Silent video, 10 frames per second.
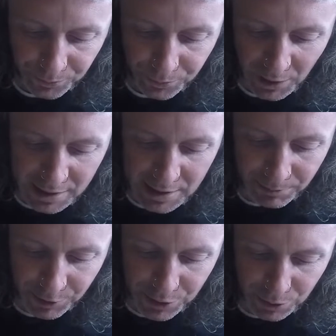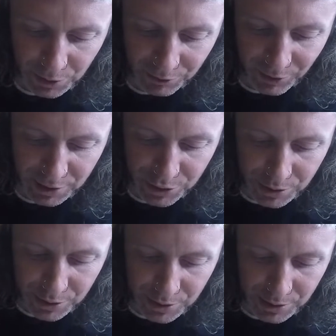except for doing
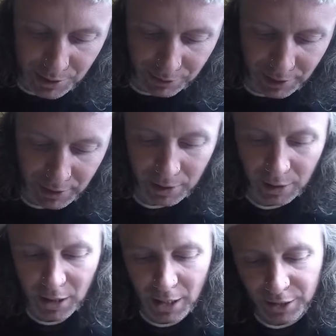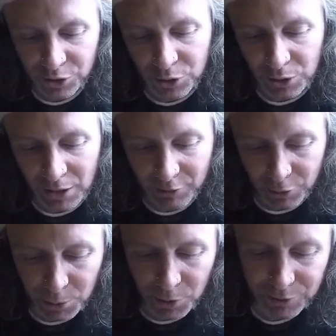conventions and stuff like that. And you could have your
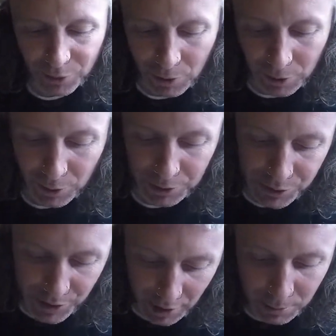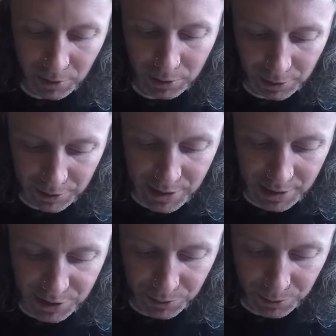portfolio on your table and
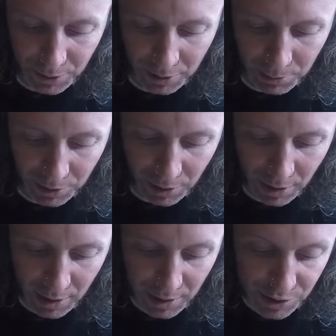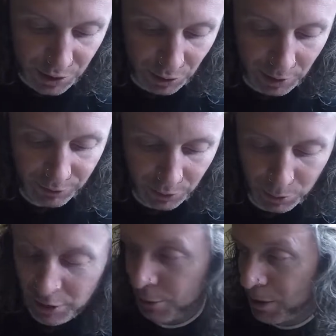tattoo away. But so if you were
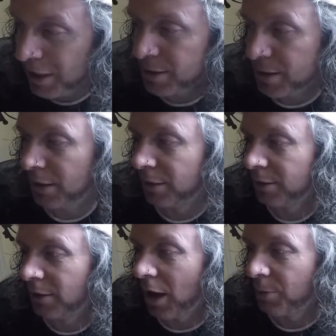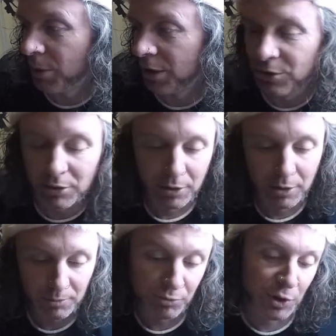in a magazine, that meant
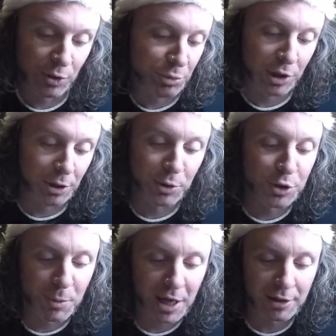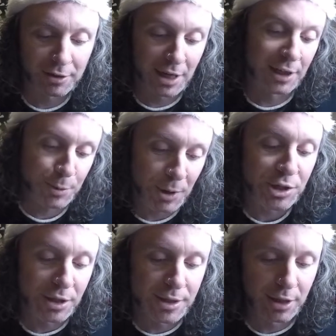you had pretty much made it, and
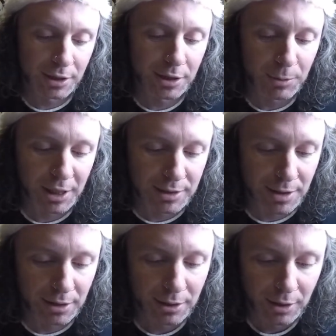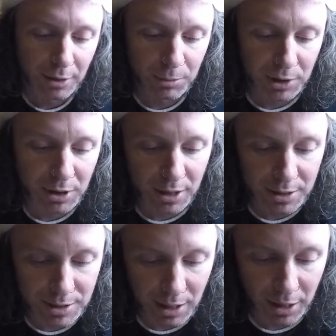especially Skin Deep magazine,
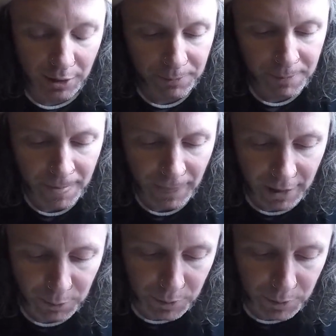because it